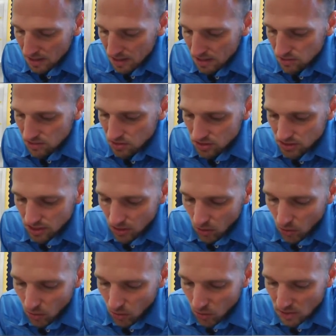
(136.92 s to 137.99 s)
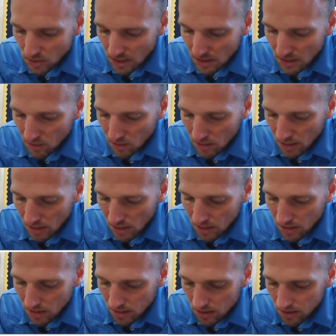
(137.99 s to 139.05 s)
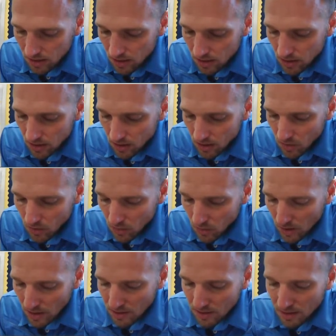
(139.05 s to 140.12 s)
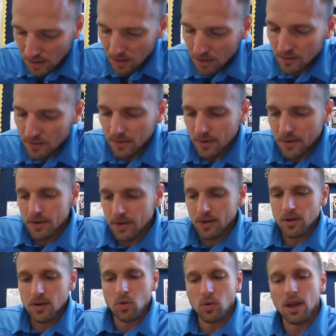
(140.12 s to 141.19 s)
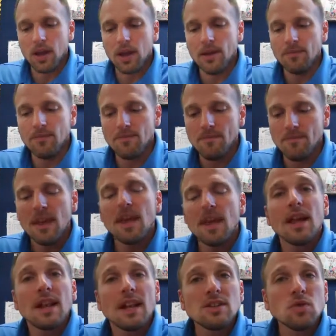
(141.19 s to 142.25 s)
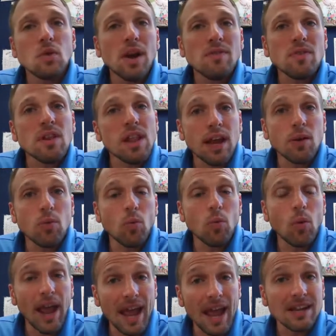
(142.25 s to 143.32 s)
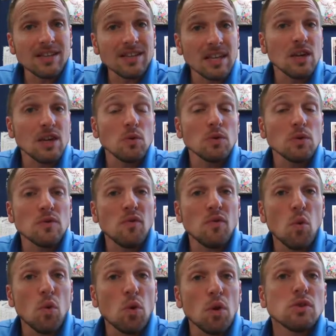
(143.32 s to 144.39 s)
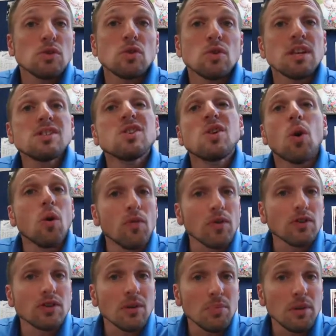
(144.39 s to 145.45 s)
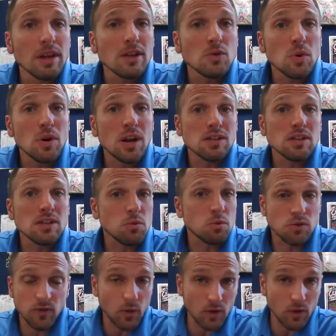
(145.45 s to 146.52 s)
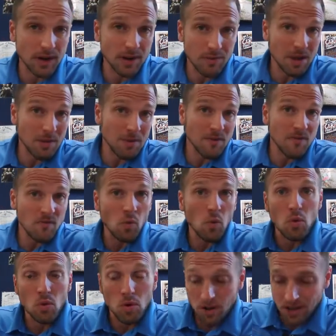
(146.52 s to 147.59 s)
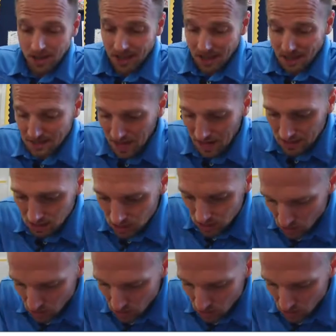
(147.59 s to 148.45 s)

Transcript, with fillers: it's just a horizontal line right there. Okay? Let's graph the line x equals 4. So let's go over some place where x equals 4, like maybe 4 on the x-axis.